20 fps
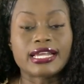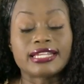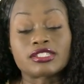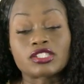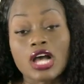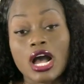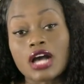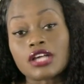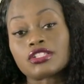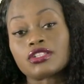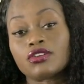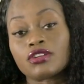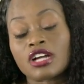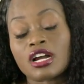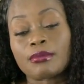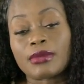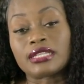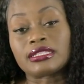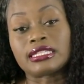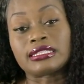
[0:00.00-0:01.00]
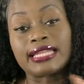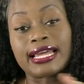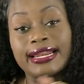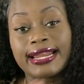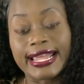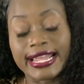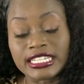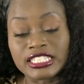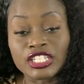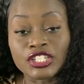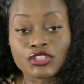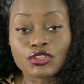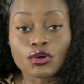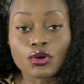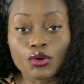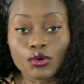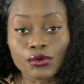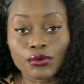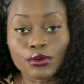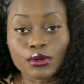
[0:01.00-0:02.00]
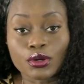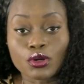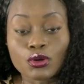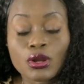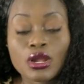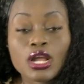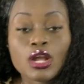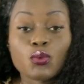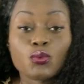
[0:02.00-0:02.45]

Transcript: It's also come out that that 18-year-old girl